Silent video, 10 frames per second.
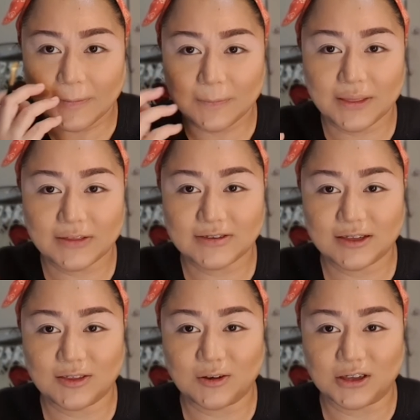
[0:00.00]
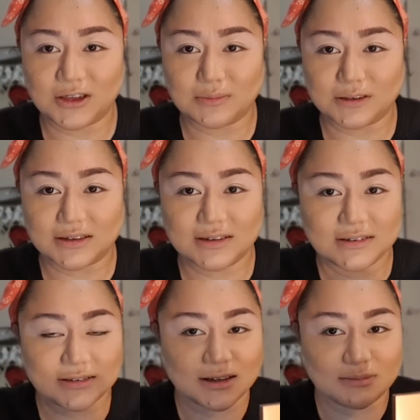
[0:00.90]
that's annoying me,
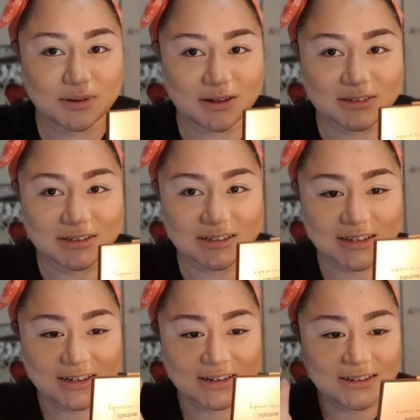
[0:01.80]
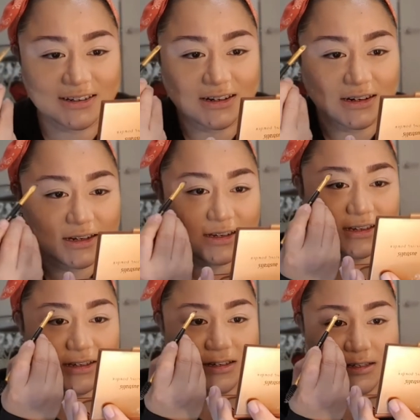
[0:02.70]
that powder there.
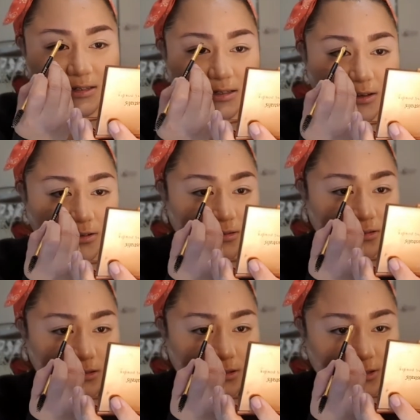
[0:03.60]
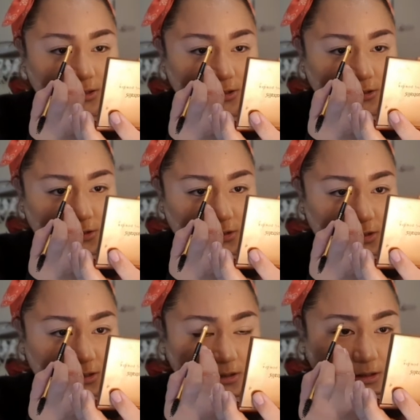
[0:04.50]
So I'm gonna look
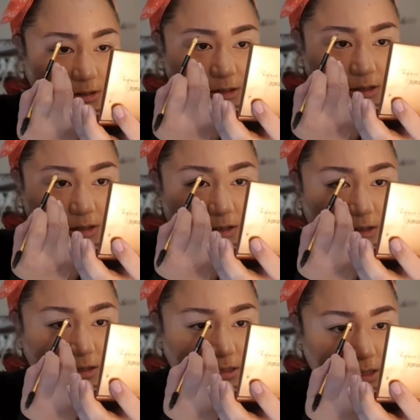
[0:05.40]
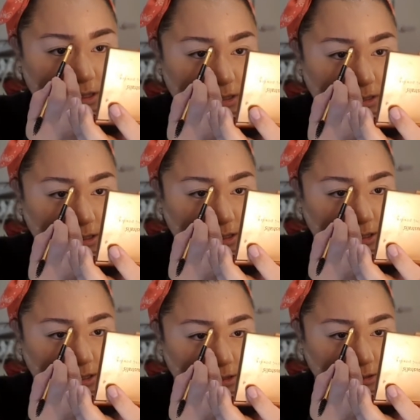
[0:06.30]
intensely